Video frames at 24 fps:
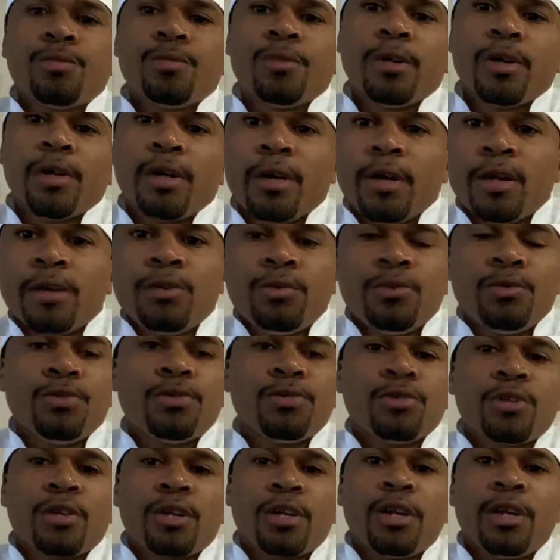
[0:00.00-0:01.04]
I
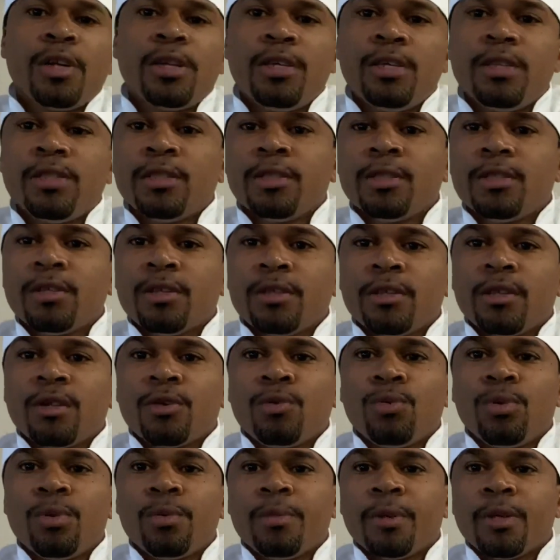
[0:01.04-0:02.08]
use clean
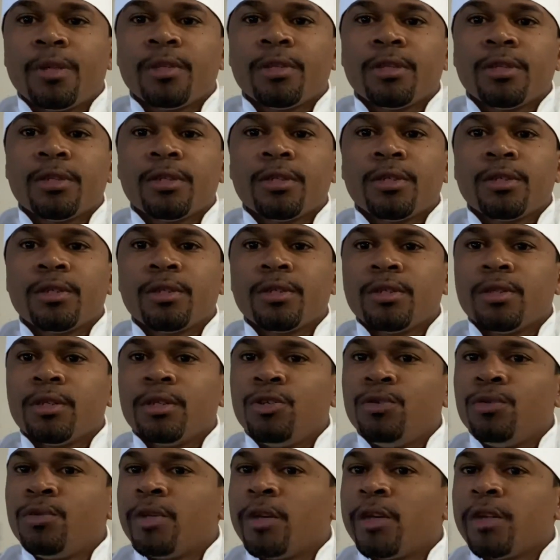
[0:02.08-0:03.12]
equipment and
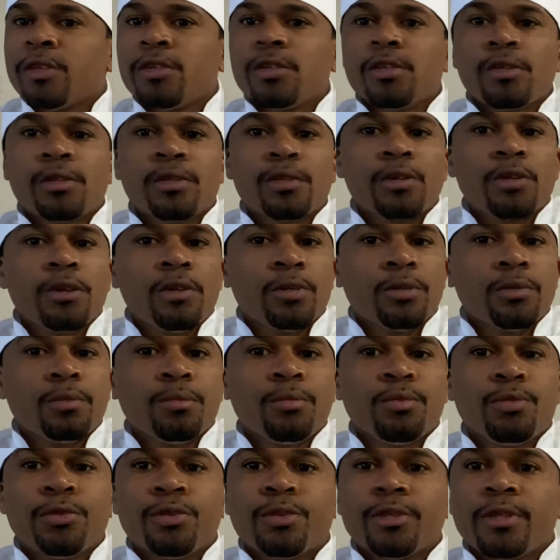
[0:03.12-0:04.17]
utensils, cutting
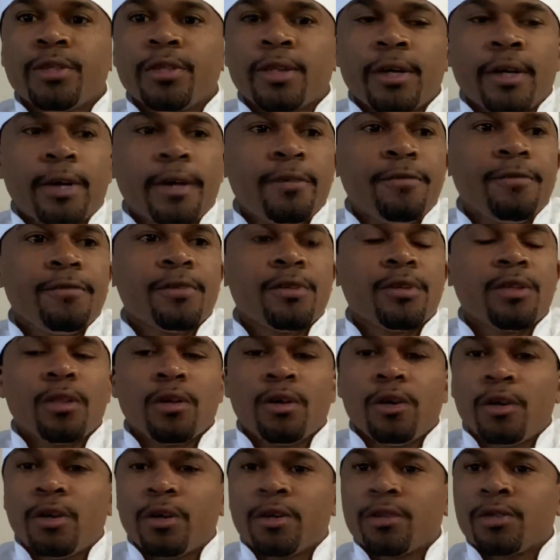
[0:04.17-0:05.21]
board, knives,
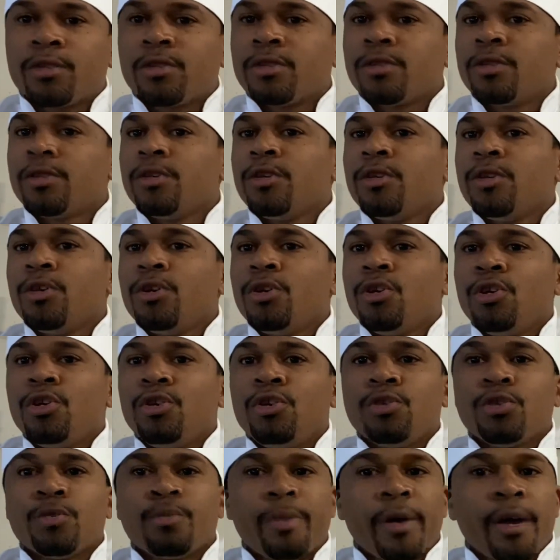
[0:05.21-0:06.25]
tongs,
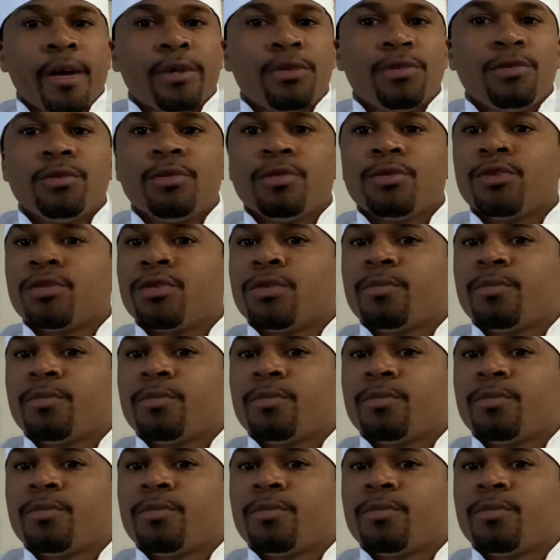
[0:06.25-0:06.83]
spatulas.